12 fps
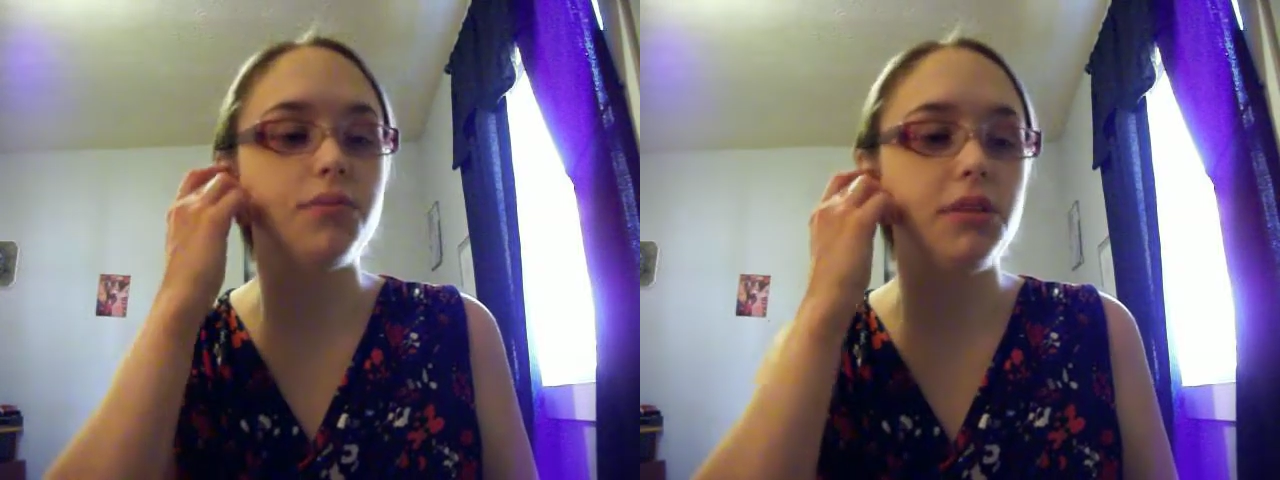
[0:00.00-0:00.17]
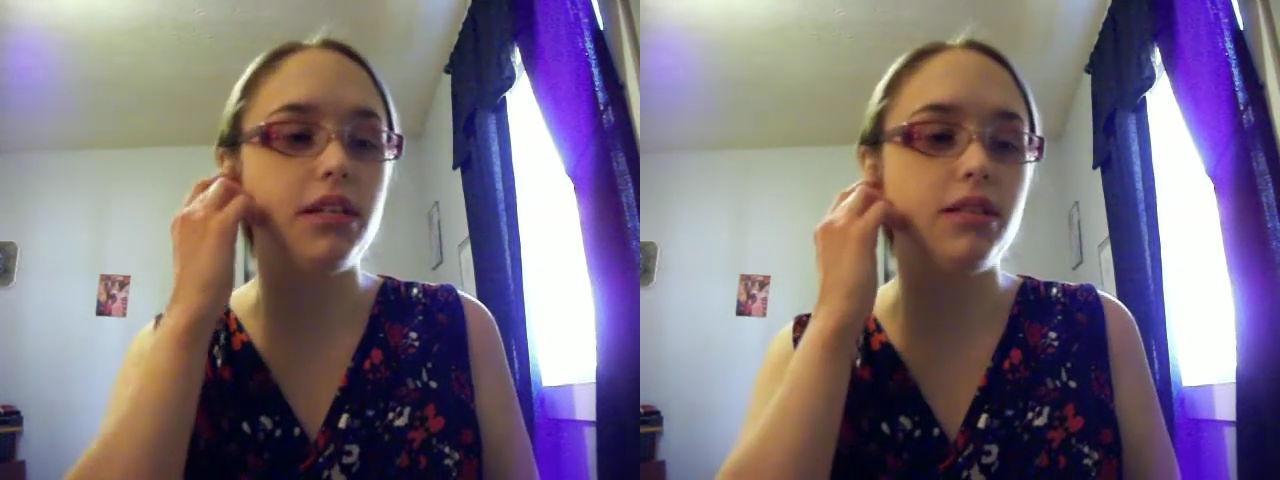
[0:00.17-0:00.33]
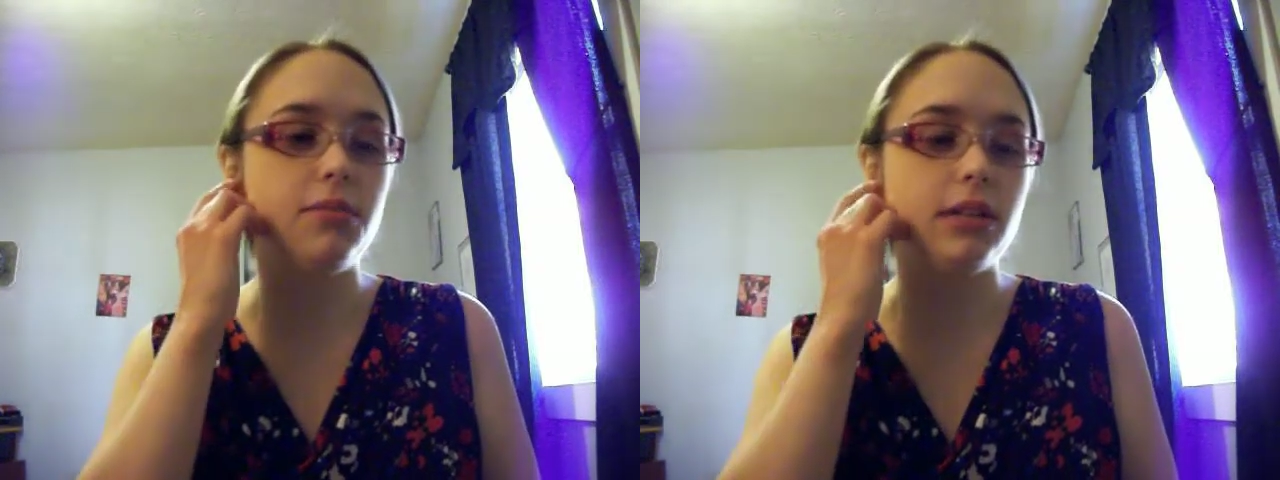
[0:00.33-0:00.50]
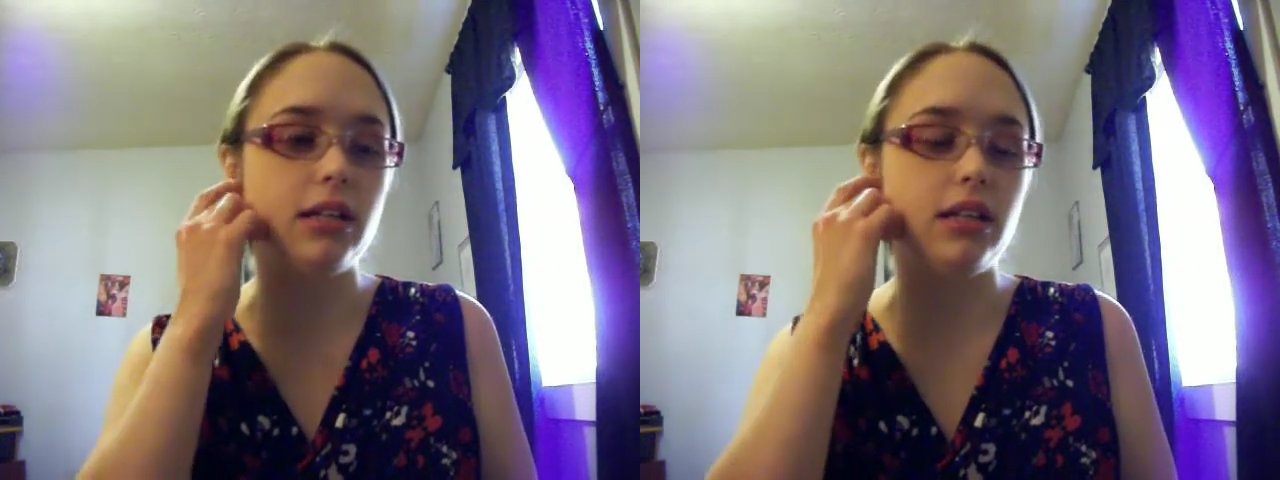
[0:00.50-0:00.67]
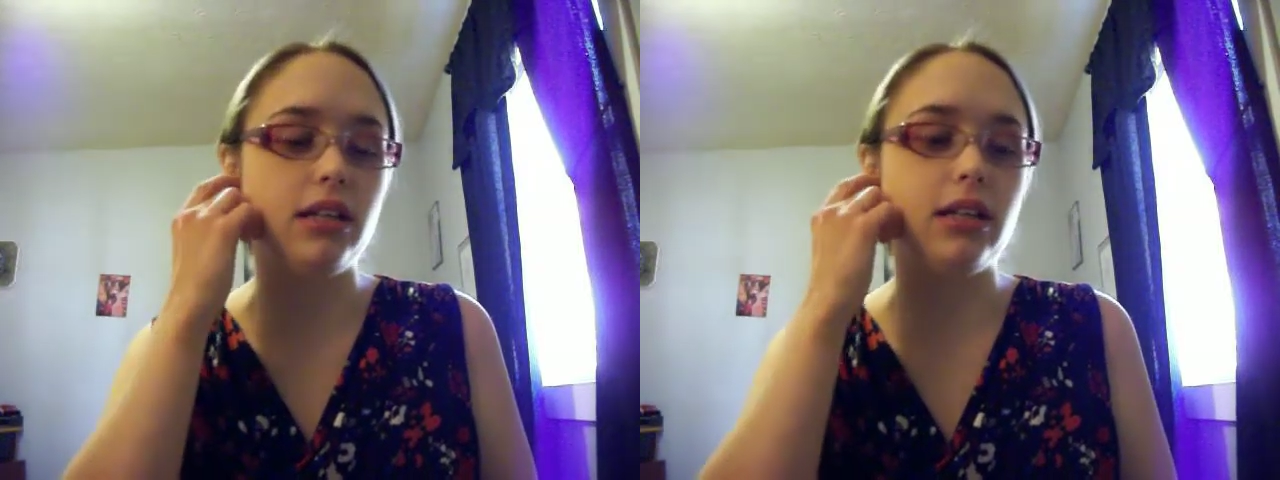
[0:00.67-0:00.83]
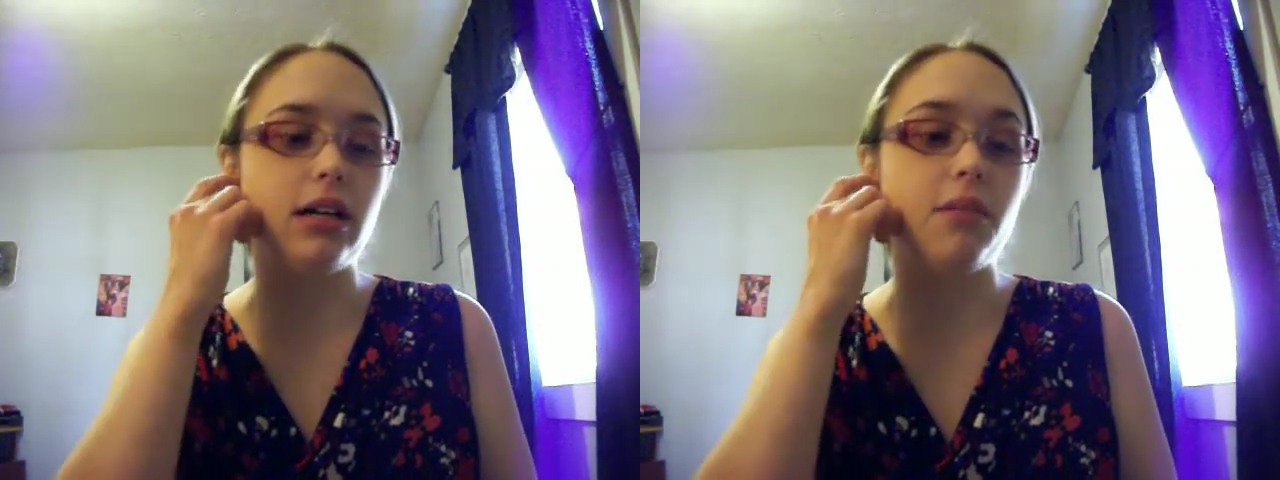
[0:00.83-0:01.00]
me in the
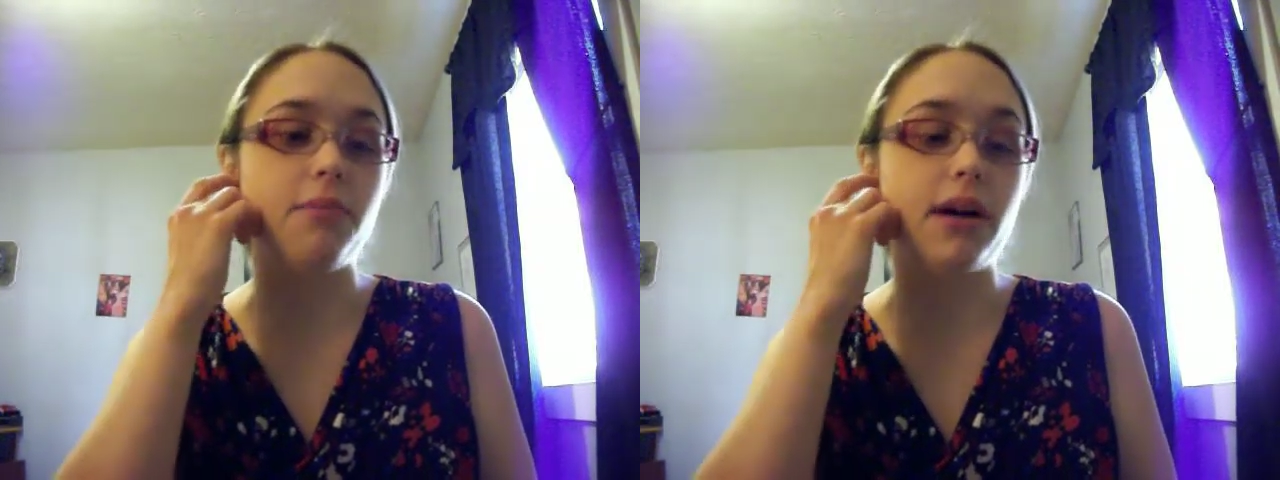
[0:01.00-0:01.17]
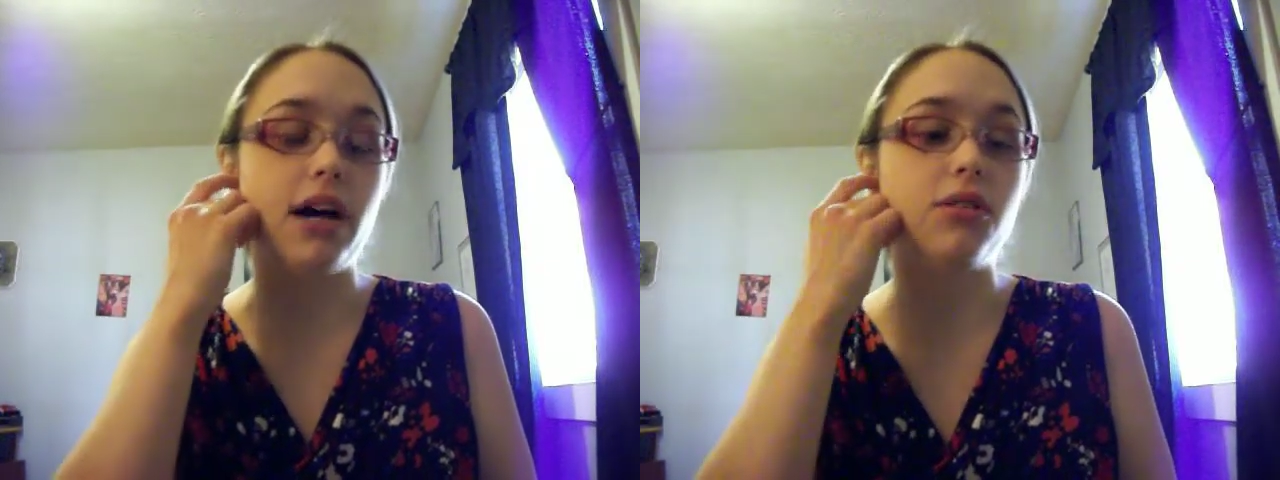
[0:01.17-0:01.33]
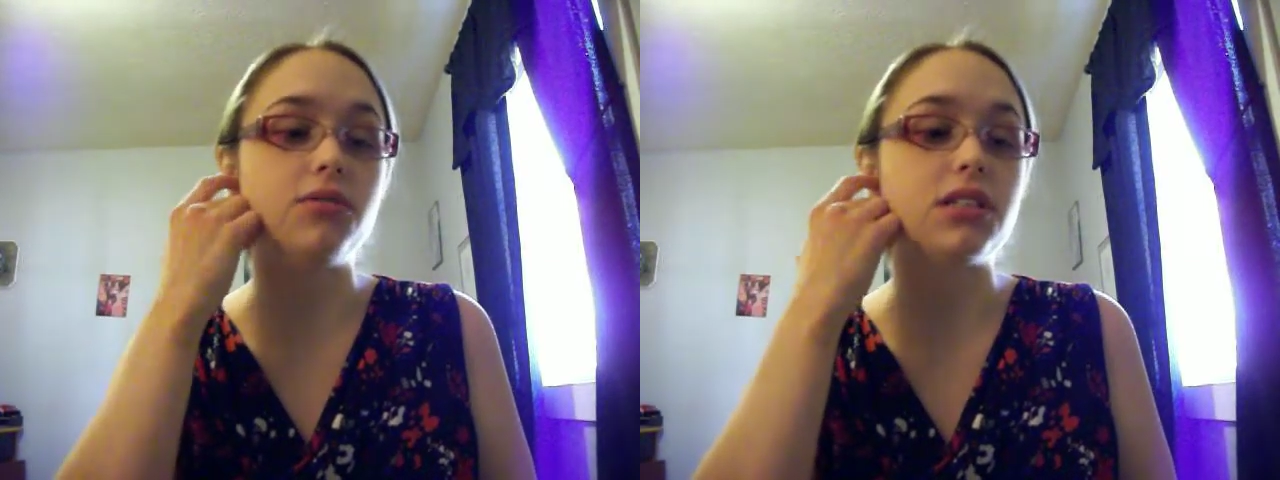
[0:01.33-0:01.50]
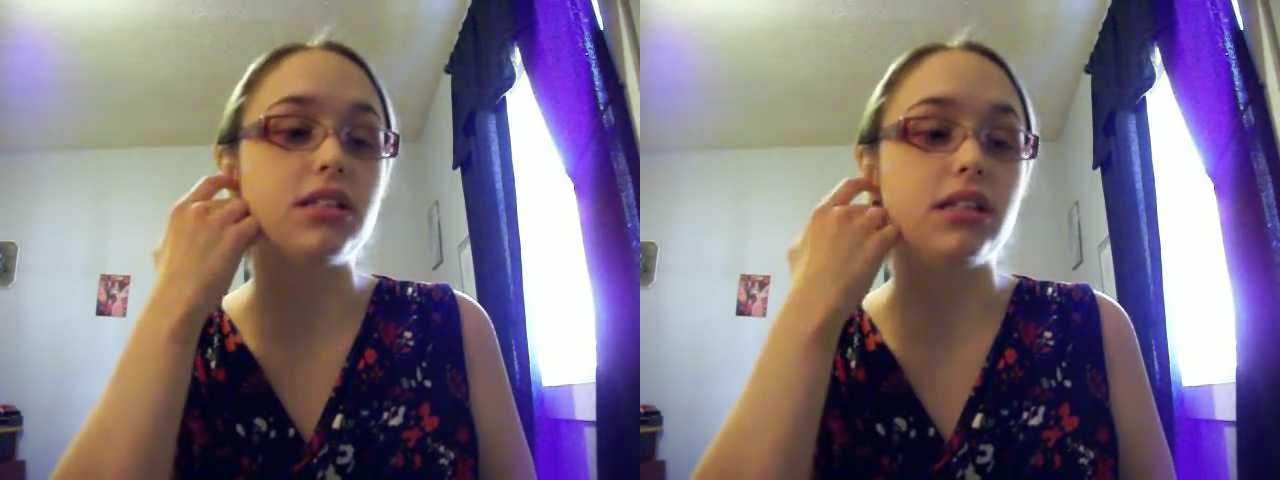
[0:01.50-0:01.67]
beginning about